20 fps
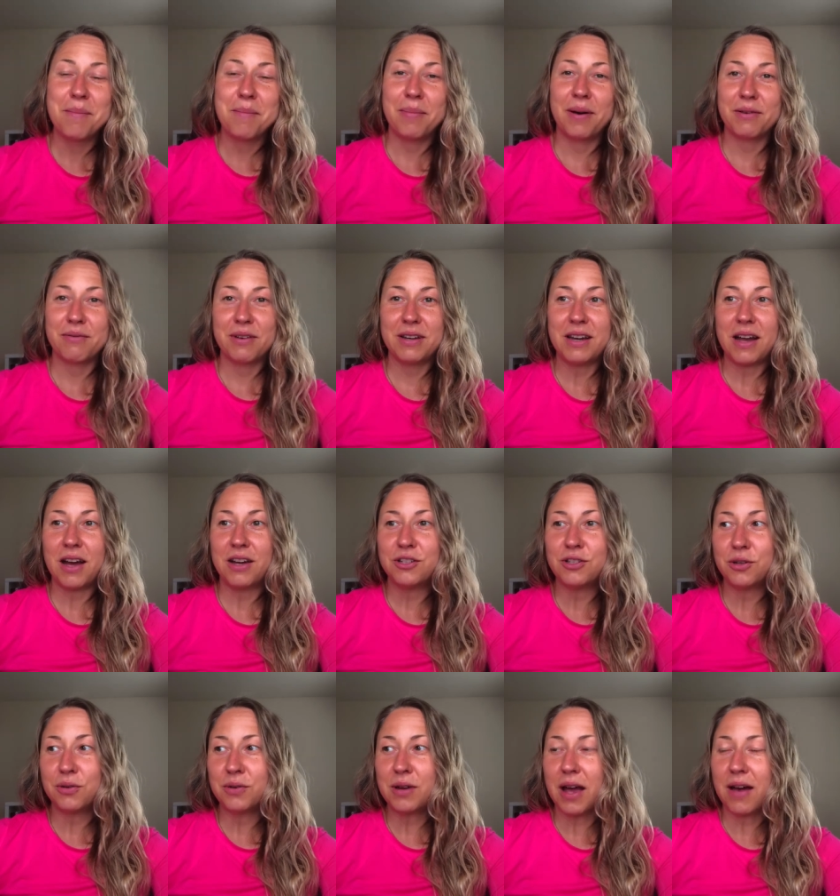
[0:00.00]
But right now I
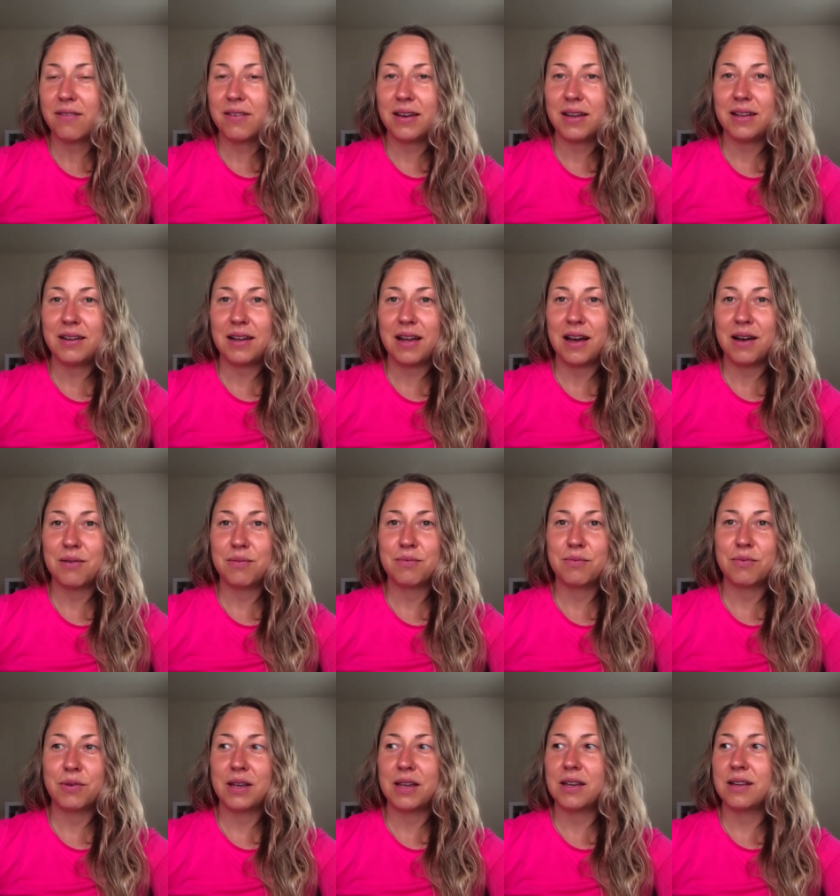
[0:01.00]
don't have it. Uh,
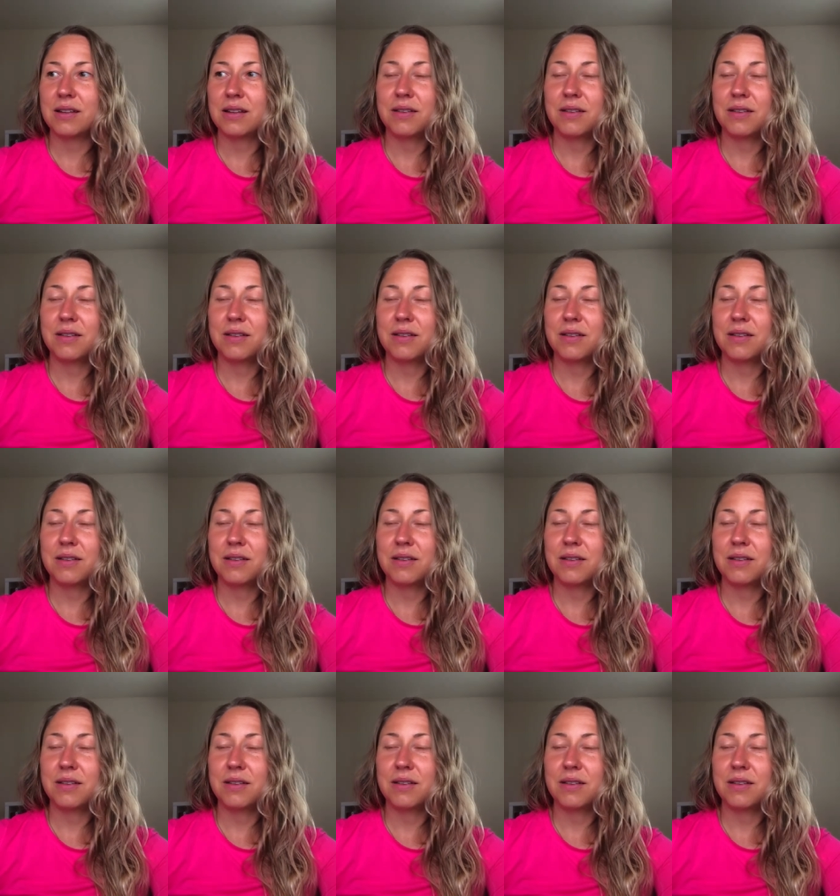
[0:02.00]
we